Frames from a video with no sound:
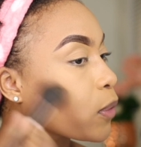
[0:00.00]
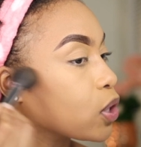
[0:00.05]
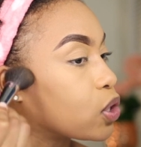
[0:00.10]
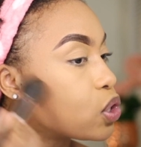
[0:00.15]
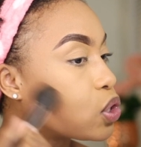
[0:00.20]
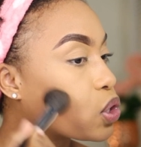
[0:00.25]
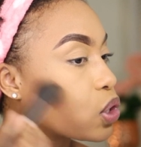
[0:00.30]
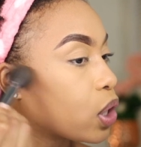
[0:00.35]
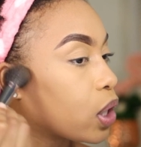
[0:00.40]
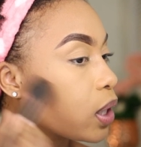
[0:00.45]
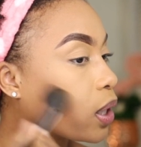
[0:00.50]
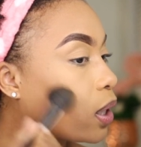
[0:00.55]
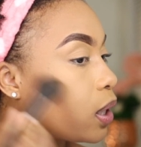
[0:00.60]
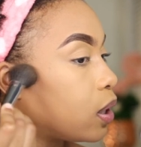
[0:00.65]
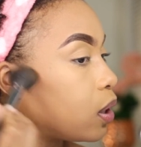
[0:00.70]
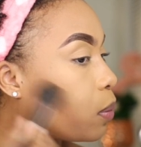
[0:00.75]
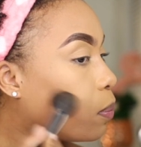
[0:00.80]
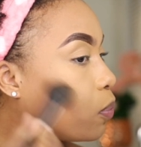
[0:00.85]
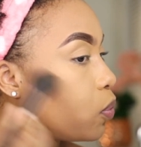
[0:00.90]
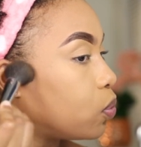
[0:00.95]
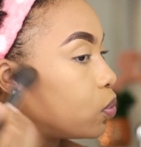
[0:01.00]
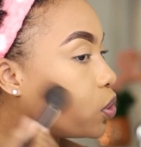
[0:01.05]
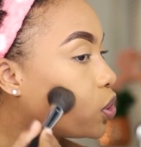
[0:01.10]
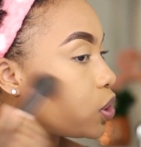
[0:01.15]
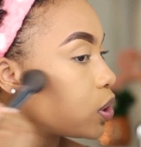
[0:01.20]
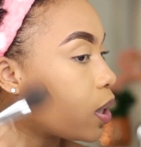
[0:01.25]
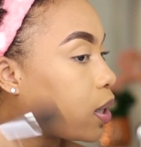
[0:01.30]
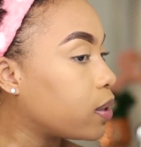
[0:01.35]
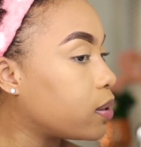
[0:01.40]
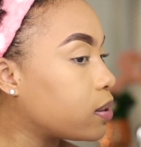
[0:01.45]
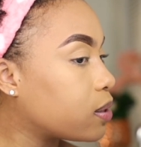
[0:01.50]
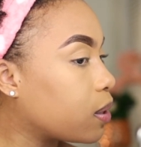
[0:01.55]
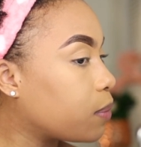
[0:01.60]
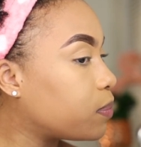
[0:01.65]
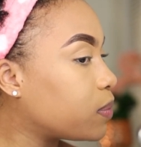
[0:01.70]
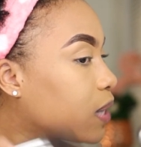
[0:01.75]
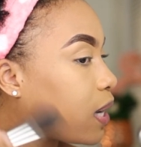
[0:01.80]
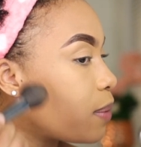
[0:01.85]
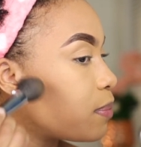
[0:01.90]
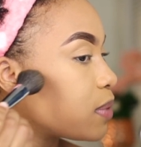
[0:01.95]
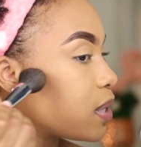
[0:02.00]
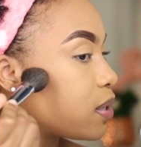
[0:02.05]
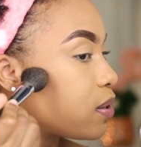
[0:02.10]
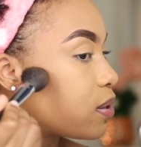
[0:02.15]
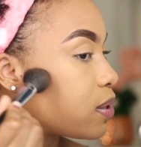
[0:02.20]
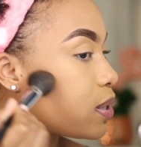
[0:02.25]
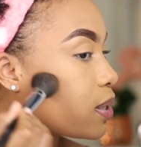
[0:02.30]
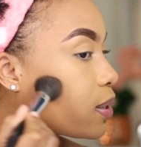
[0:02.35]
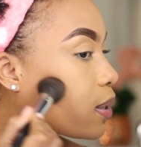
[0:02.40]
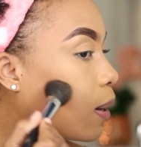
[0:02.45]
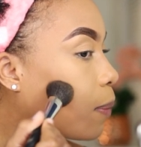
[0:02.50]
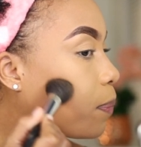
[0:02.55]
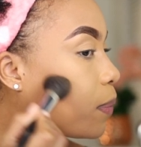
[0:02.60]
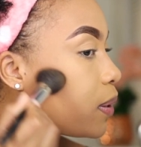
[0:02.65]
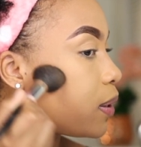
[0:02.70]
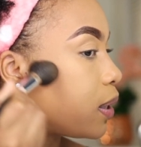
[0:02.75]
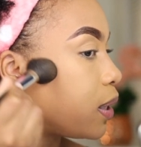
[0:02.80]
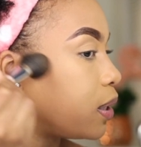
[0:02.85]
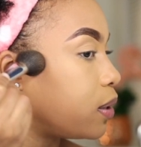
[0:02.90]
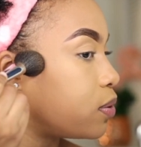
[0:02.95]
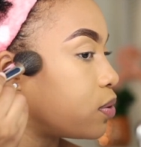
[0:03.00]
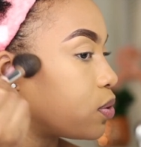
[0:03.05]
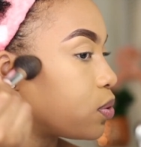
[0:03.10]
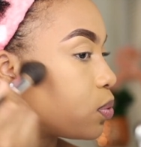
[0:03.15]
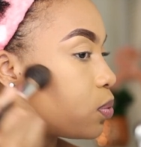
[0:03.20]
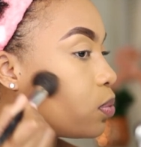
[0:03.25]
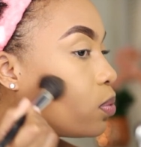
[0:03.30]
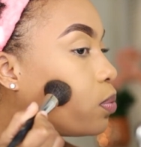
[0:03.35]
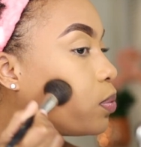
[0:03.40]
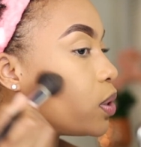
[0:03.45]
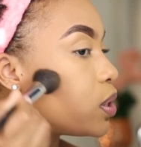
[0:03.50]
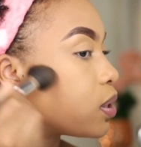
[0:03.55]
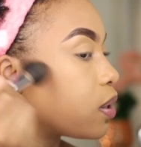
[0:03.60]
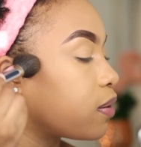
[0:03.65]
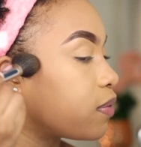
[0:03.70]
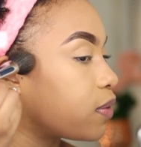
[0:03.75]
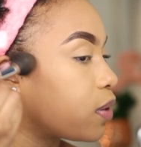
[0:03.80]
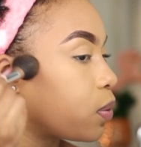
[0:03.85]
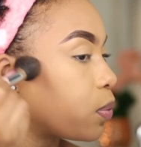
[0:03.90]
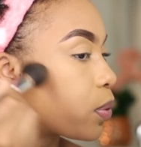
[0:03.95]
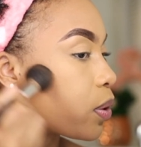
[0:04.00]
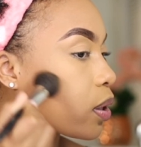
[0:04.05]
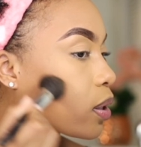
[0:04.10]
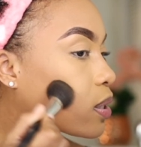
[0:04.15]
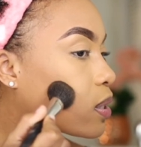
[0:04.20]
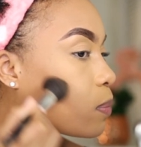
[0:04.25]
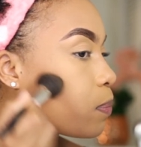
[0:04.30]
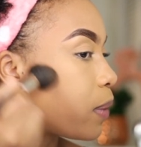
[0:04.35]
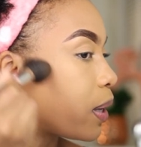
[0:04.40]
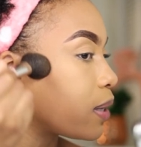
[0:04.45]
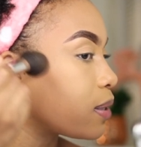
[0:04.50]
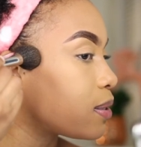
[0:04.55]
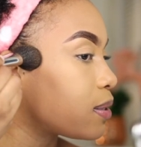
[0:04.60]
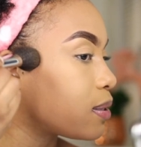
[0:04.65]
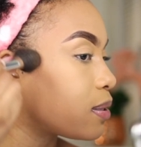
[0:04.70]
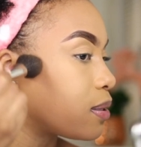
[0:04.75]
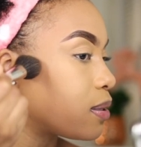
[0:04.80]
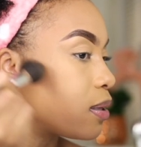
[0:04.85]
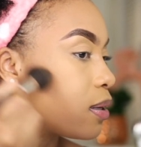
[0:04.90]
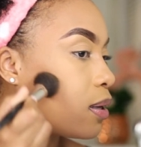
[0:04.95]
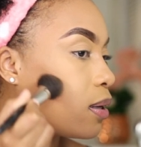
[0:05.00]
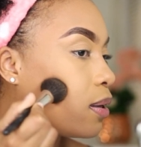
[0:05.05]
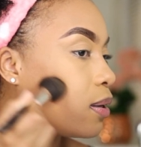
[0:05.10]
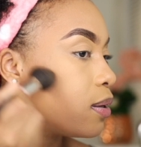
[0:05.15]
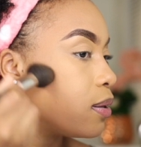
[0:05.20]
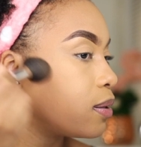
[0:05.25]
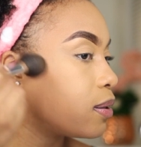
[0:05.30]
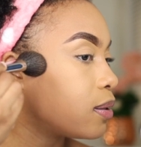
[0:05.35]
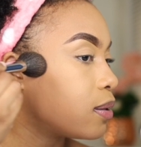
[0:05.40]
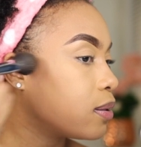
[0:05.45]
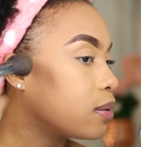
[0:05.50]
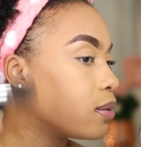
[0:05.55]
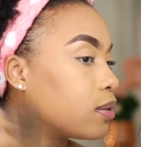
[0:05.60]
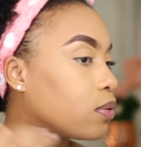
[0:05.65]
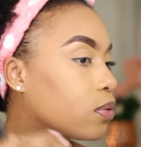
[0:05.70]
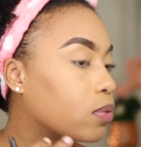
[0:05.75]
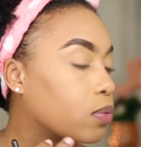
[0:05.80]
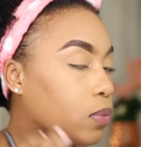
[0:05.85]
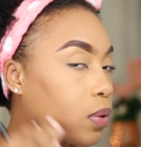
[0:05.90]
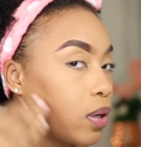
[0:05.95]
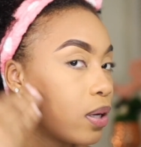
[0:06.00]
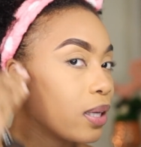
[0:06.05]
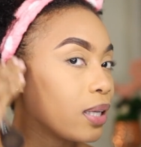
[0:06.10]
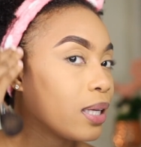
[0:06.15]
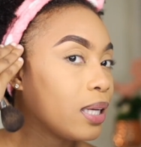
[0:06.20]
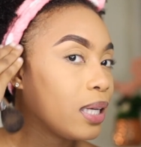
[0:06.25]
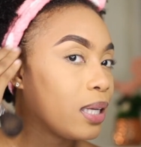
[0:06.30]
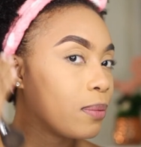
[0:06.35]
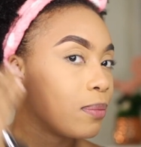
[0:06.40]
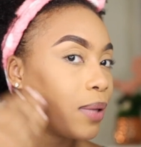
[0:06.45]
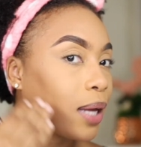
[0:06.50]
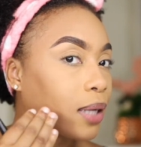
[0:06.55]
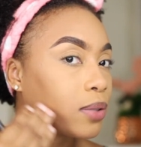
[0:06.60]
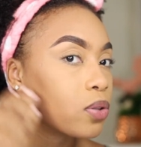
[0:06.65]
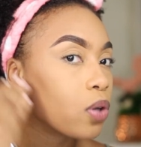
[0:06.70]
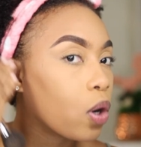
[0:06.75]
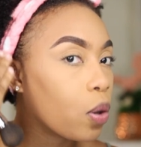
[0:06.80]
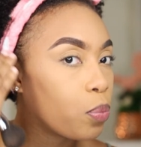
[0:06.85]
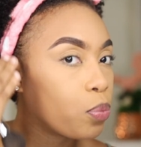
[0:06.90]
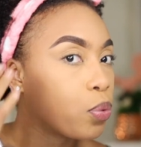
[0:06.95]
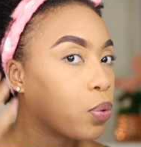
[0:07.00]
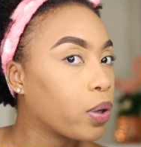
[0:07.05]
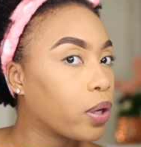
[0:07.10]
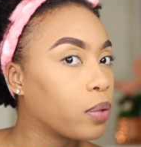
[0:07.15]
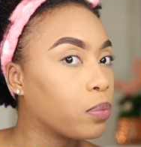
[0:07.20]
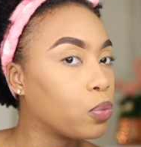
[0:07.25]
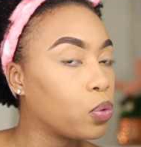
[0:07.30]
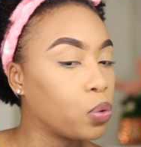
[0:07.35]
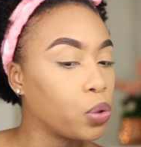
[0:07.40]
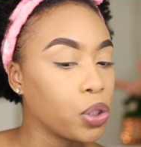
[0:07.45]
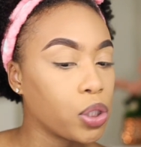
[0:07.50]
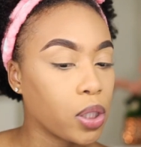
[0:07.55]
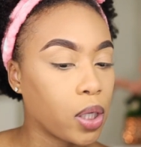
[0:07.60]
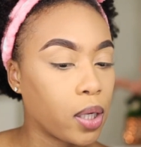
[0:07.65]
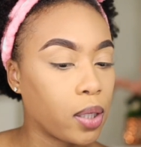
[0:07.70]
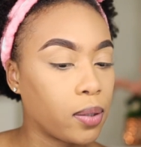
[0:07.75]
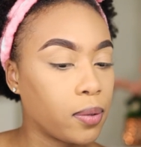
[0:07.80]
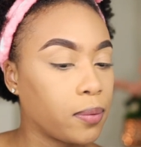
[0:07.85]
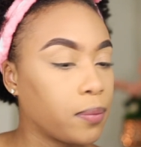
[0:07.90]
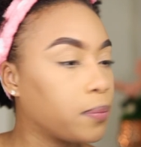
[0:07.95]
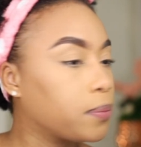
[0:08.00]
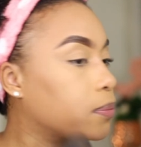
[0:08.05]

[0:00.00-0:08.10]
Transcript: circular motion. Sometimes I just tap it into, whichever works best. I want to keep that upward motion.